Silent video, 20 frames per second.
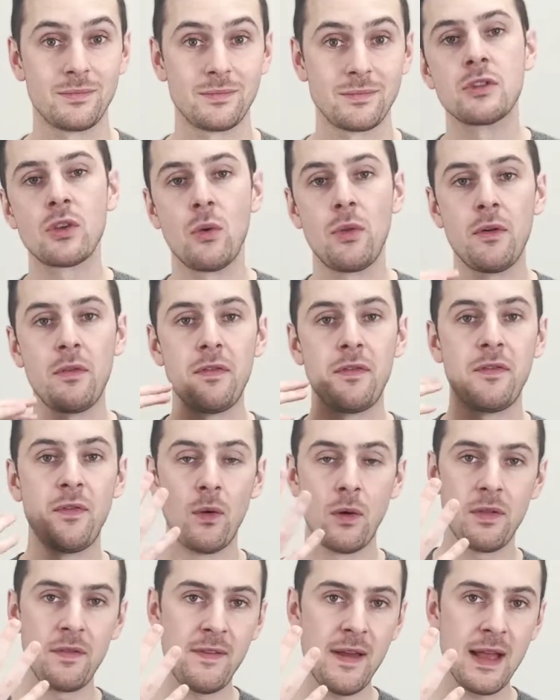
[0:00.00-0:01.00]
So the
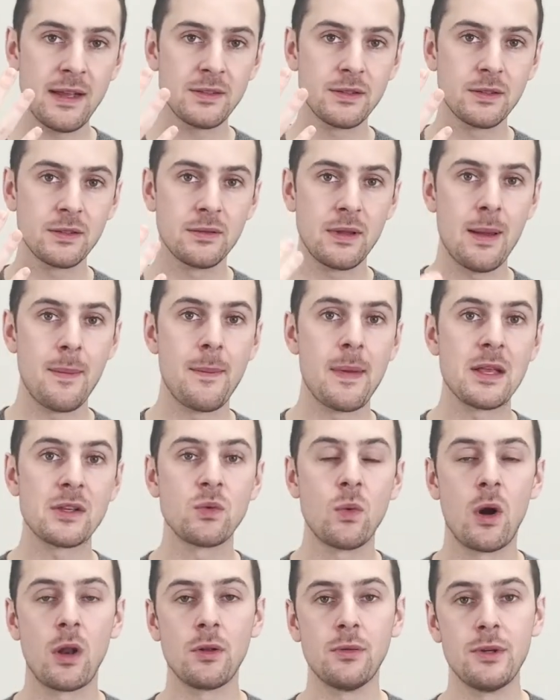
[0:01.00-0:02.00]
fourth factor that makes
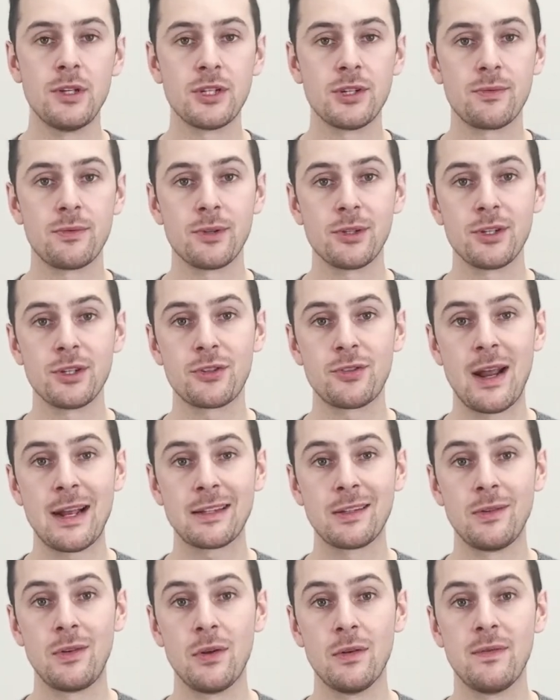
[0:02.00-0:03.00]
Waterloo Region really
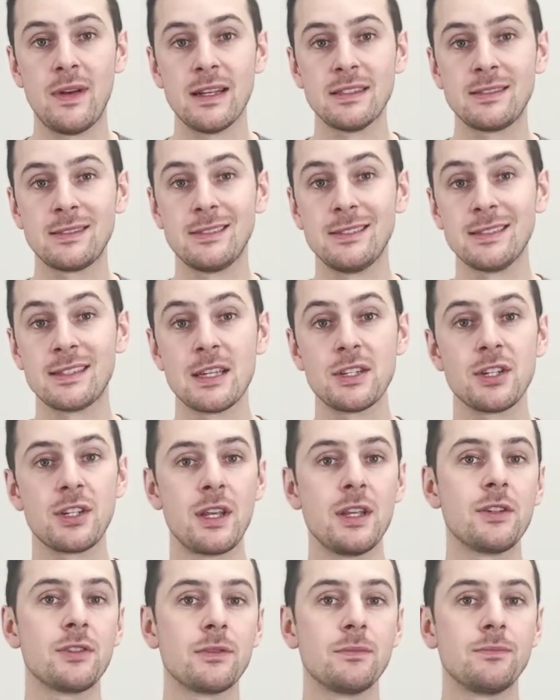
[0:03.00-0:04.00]
attractive to invest in is
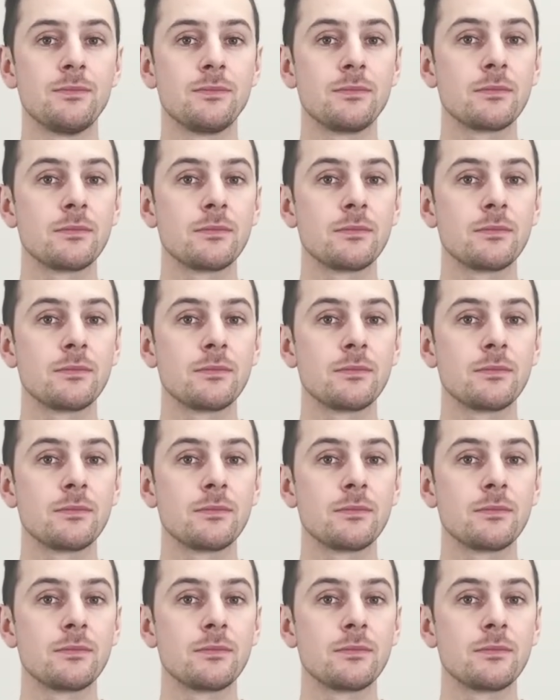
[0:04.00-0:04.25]
education.